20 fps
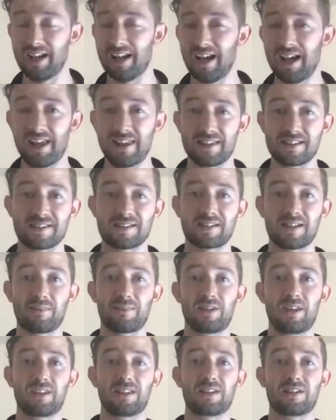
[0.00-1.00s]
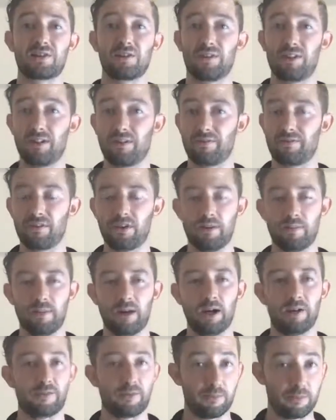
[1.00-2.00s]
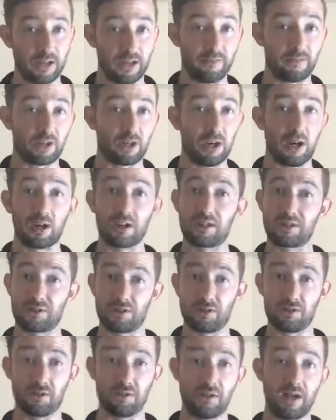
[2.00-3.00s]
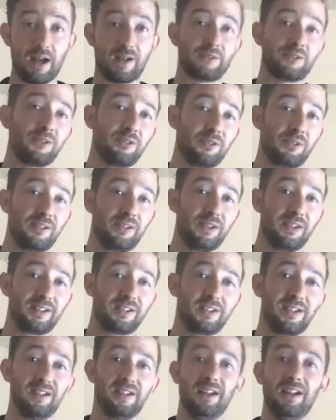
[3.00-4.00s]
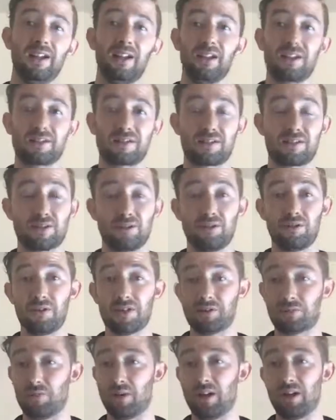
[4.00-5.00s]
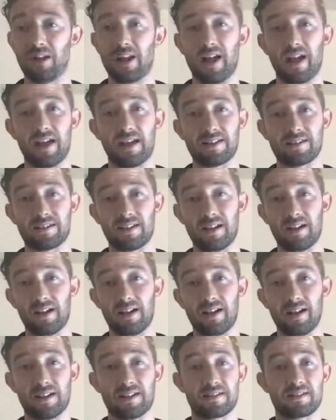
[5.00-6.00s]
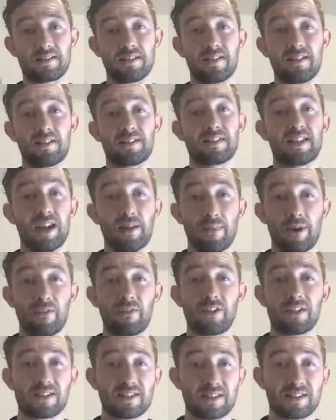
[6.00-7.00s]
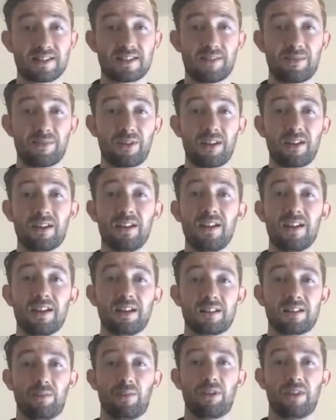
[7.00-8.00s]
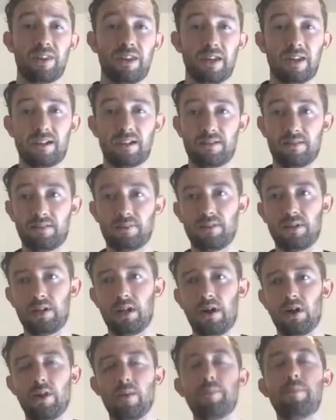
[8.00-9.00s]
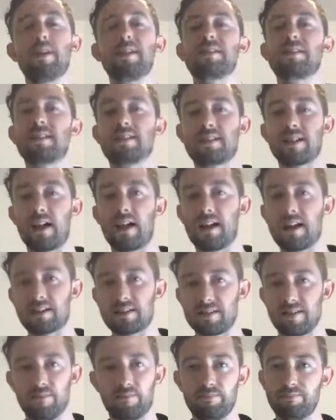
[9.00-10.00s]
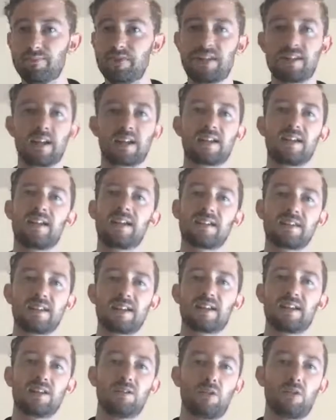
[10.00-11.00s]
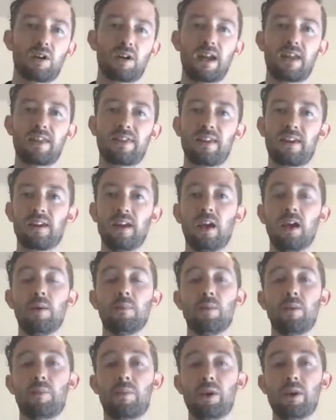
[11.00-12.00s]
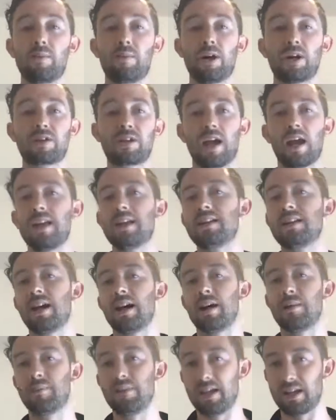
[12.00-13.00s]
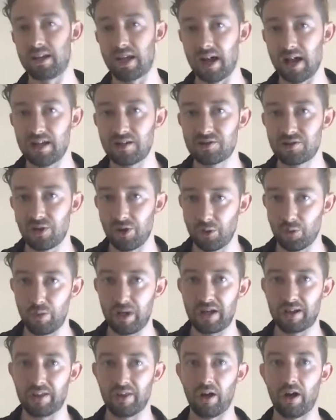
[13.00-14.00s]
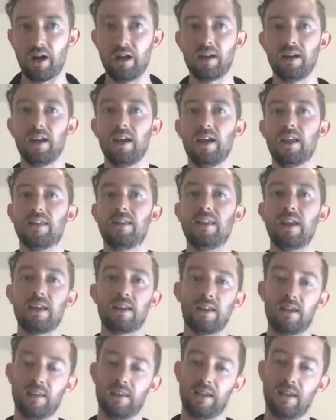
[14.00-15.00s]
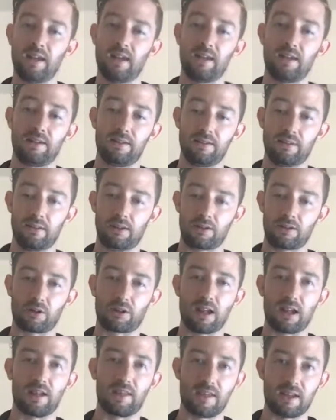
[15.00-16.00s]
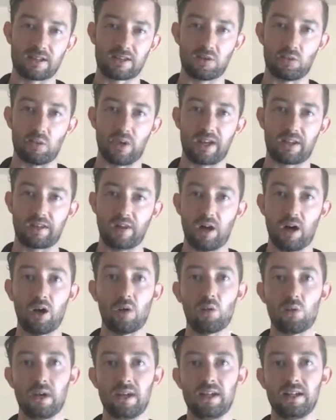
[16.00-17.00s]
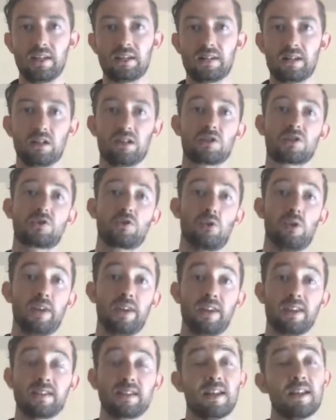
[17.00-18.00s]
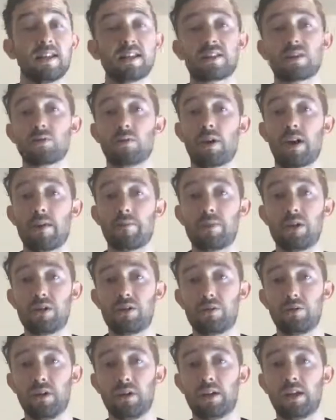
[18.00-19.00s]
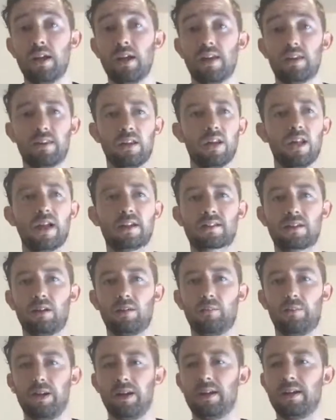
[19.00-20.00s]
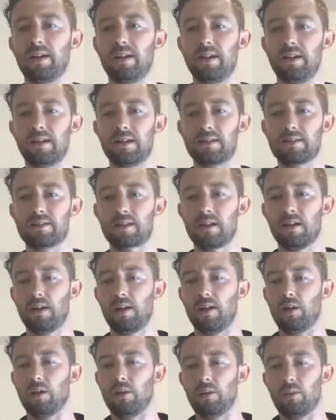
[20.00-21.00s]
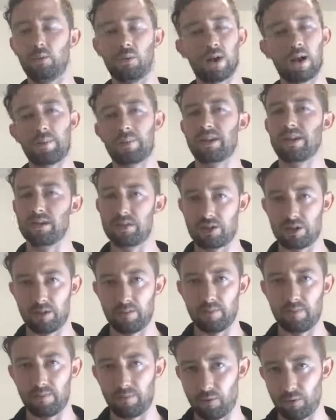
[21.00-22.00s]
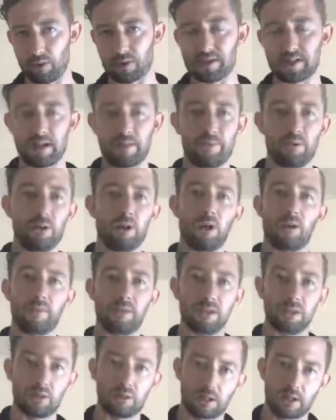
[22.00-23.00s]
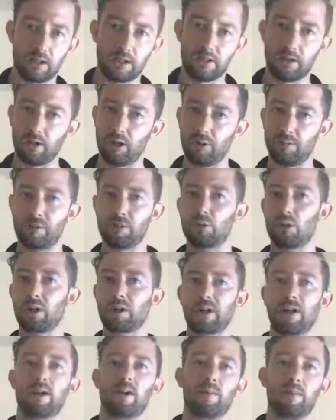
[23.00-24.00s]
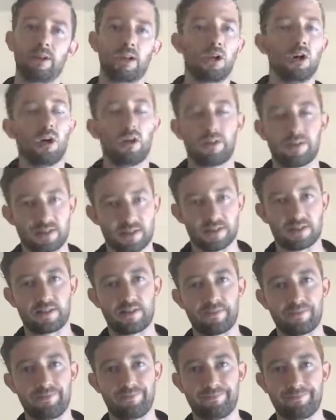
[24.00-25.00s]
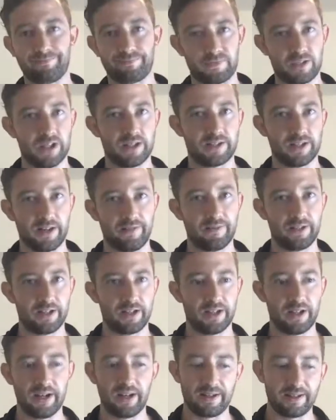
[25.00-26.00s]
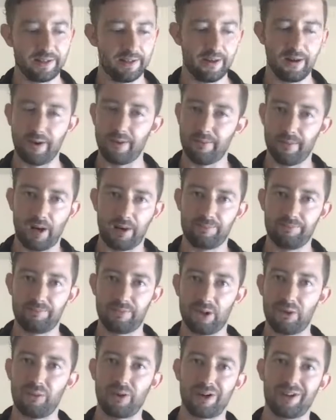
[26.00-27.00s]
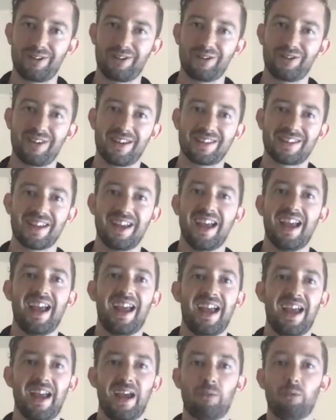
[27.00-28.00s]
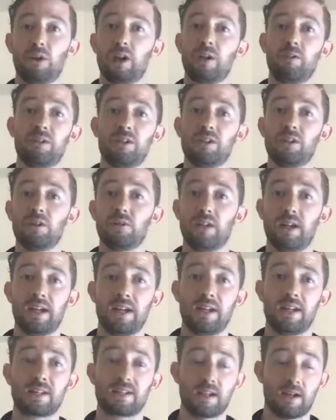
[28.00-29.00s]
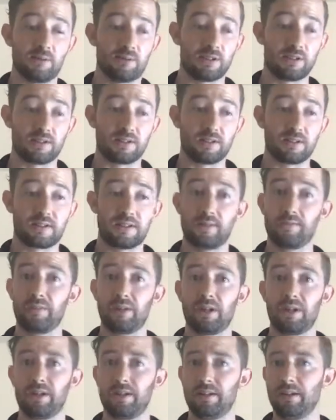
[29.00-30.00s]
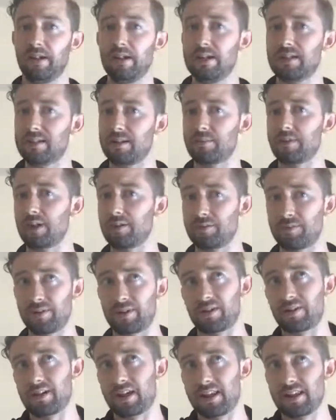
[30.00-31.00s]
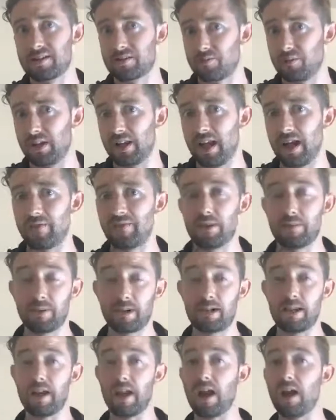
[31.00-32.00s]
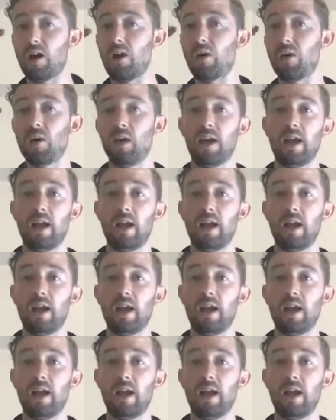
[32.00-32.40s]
And this is something that you'll hear from David Goggins, who absolutely need to listen to, as well as Sam Ovens. This is someone that on the business side has a sickening work ethic. But pretty much anytime they catch a weak thought, then they're like, okay, that's a weak thought, we need to destroy this. And this is what I've been doing the last little bit is when I'm at the gym, for example, I'll be working out, I'm like, oh, this is heavy today, I don't want to do this. And what I would do is I would simply, sometimes I'm like, okay, this is really heavy, but now